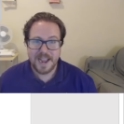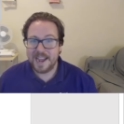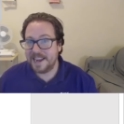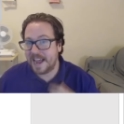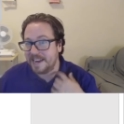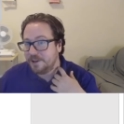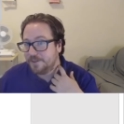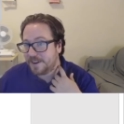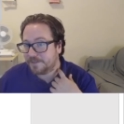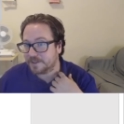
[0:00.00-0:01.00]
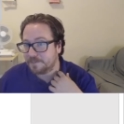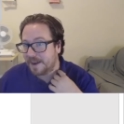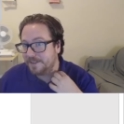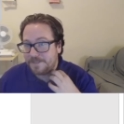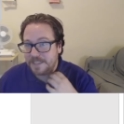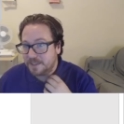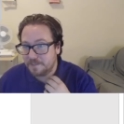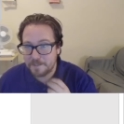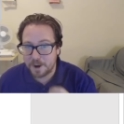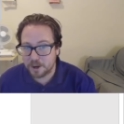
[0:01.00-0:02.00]
and any new favorites might fit into
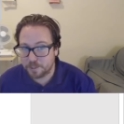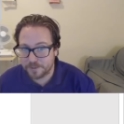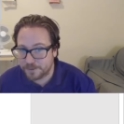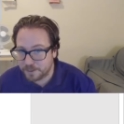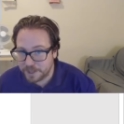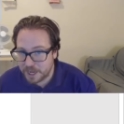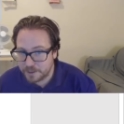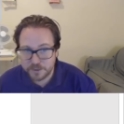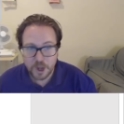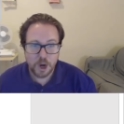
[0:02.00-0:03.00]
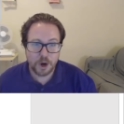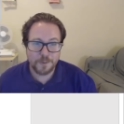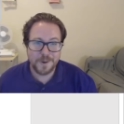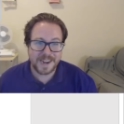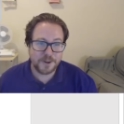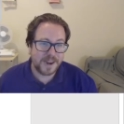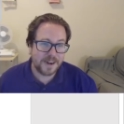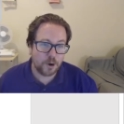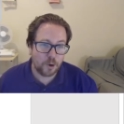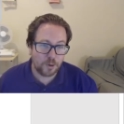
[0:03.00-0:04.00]
my model portfolios, or would I create
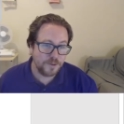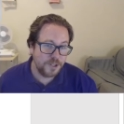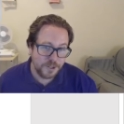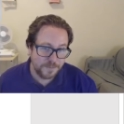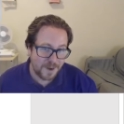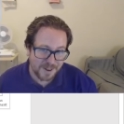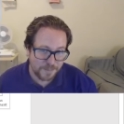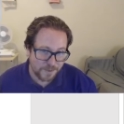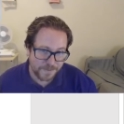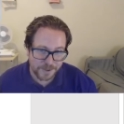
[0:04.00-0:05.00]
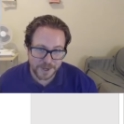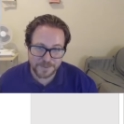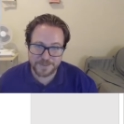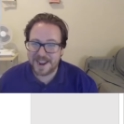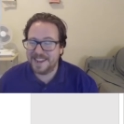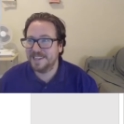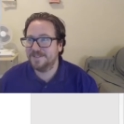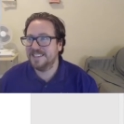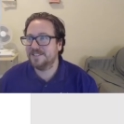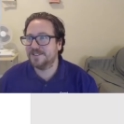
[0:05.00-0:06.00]
a whole new model portfolio for any of
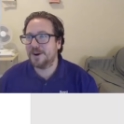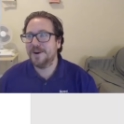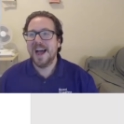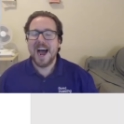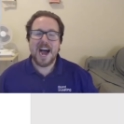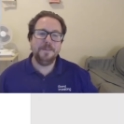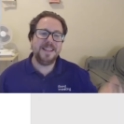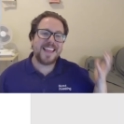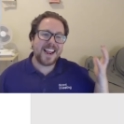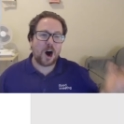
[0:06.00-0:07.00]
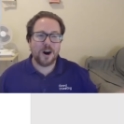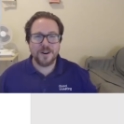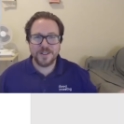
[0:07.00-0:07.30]
these? So, I mean, they are